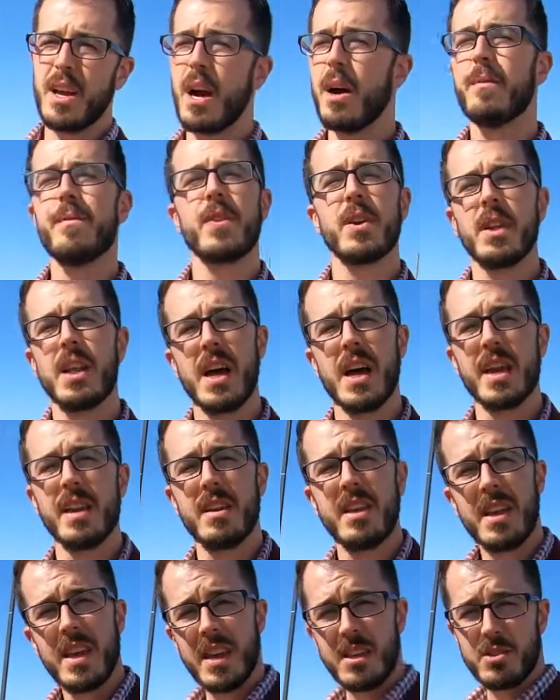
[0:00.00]

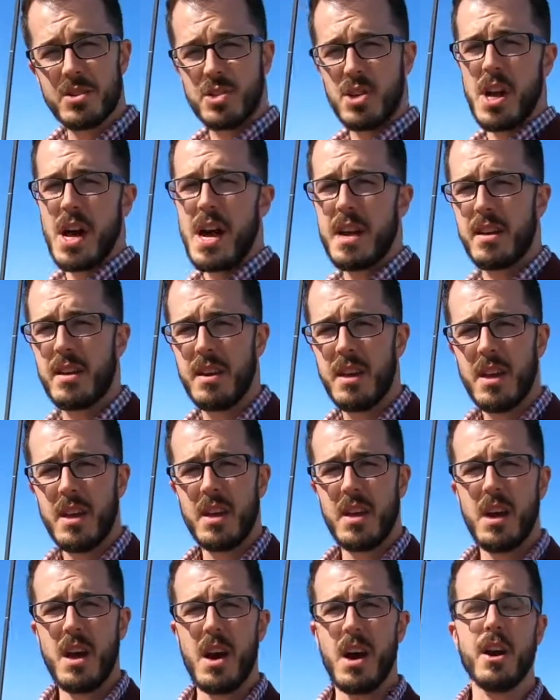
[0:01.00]
Comfortline in stock
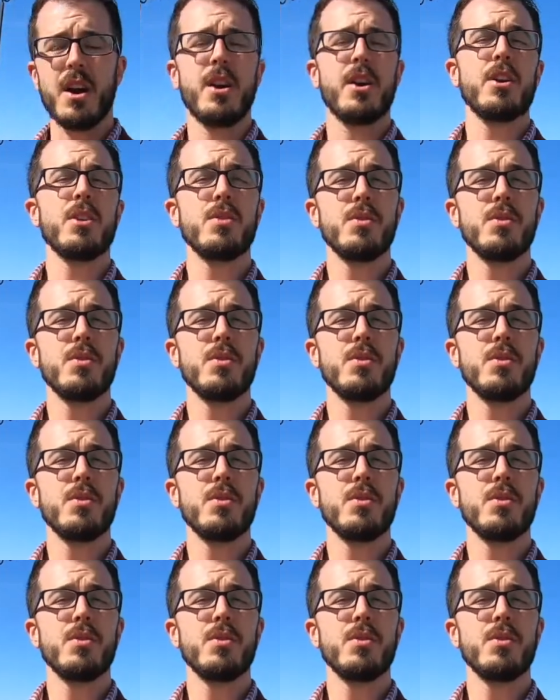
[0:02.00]
are